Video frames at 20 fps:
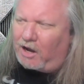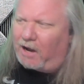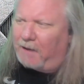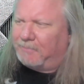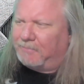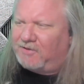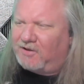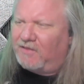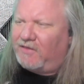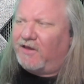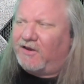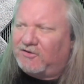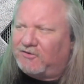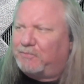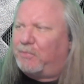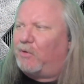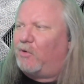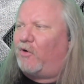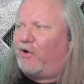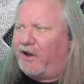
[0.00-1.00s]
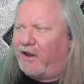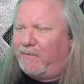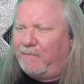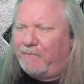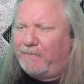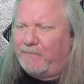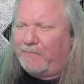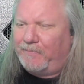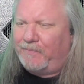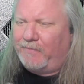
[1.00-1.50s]
up to this point,
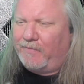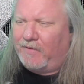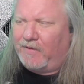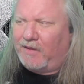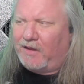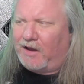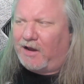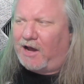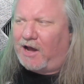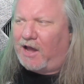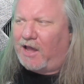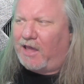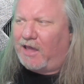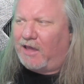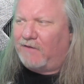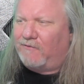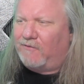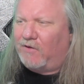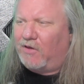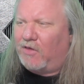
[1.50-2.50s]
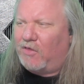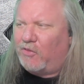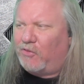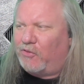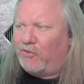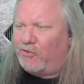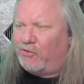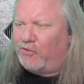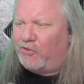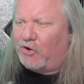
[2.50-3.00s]
I have
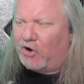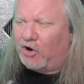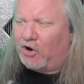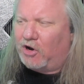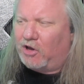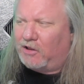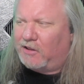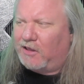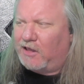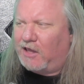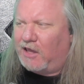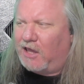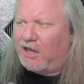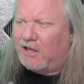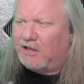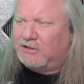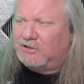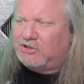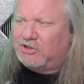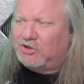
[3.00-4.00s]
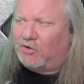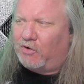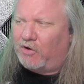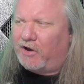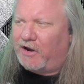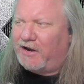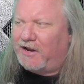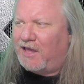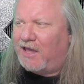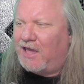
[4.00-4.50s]
thoroughly
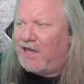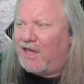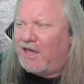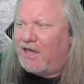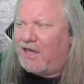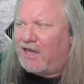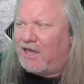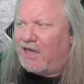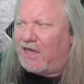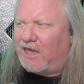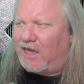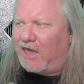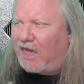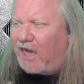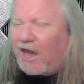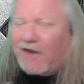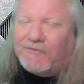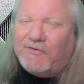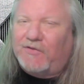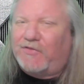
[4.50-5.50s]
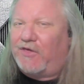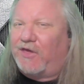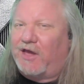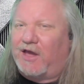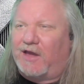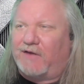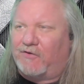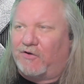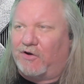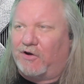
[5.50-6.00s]
enjoyed everything
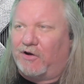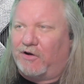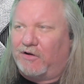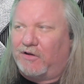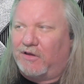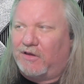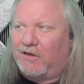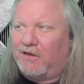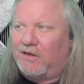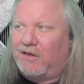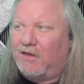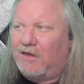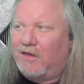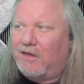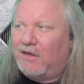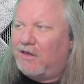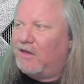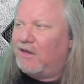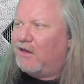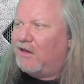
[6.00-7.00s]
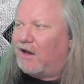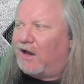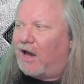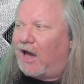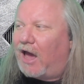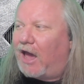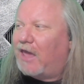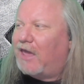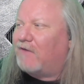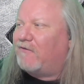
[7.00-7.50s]
I've heard.
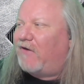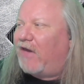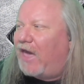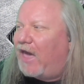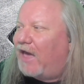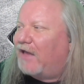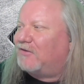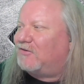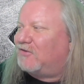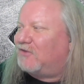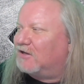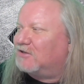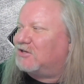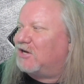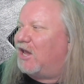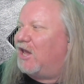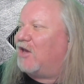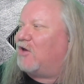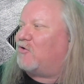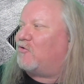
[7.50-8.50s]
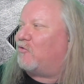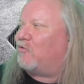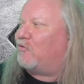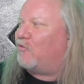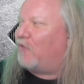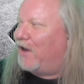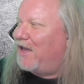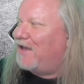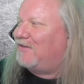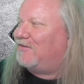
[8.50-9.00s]
I have had such a
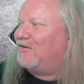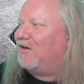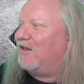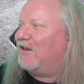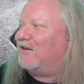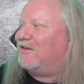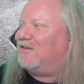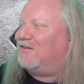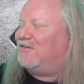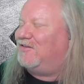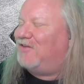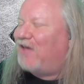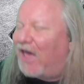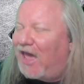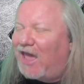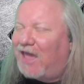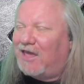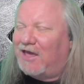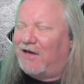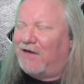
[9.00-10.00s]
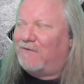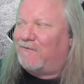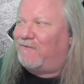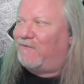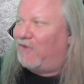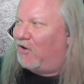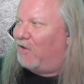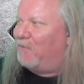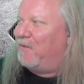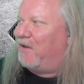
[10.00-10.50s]
great day of
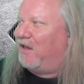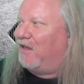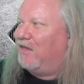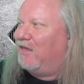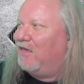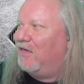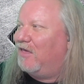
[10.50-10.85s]
filming.